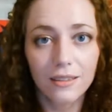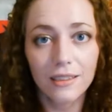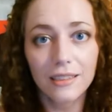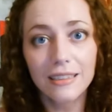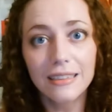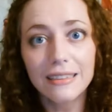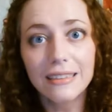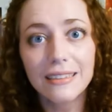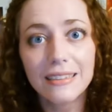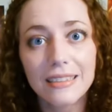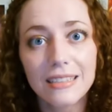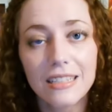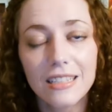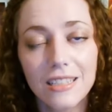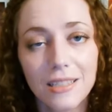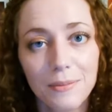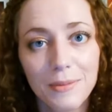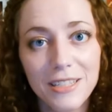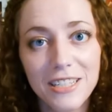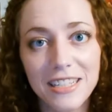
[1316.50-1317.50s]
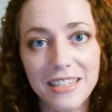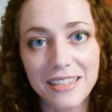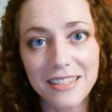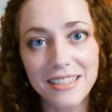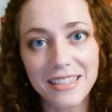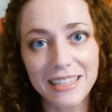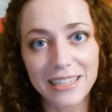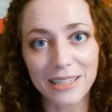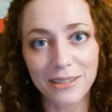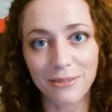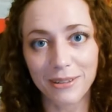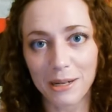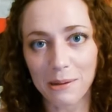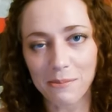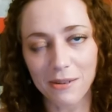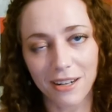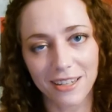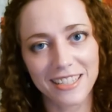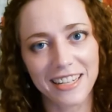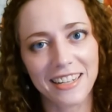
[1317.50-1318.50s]
Oh, it's just so much easier when I'm
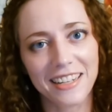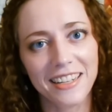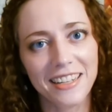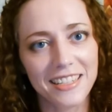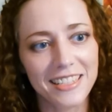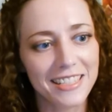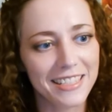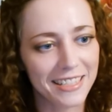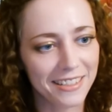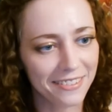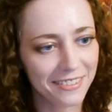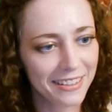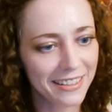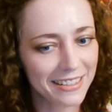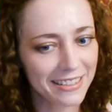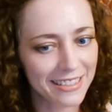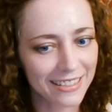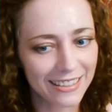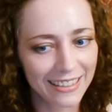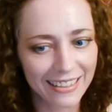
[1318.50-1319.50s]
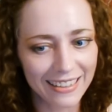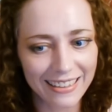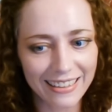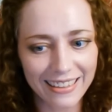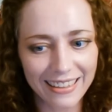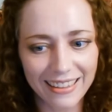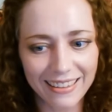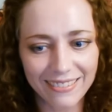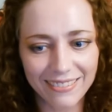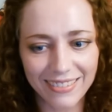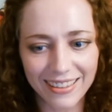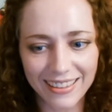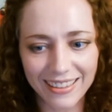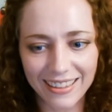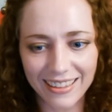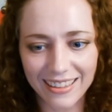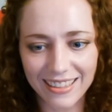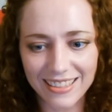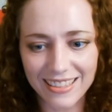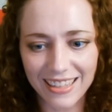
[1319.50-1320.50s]
not taking it seriously. Oh my
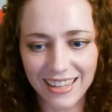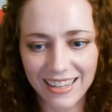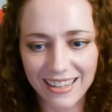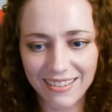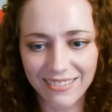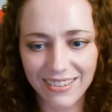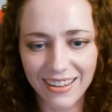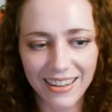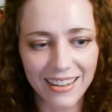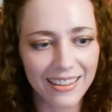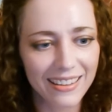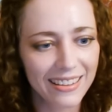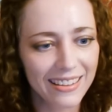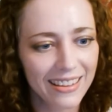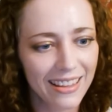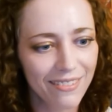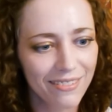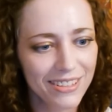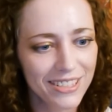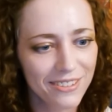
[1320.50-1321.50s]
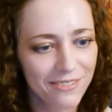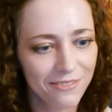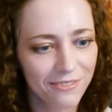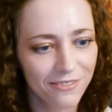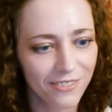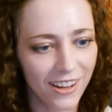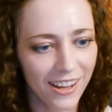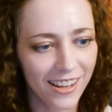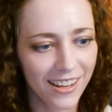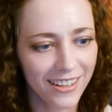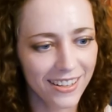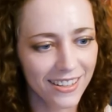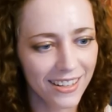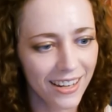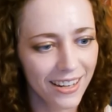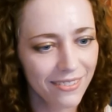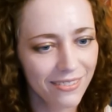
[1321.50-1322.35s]
gosh. Anyway, that was fun. I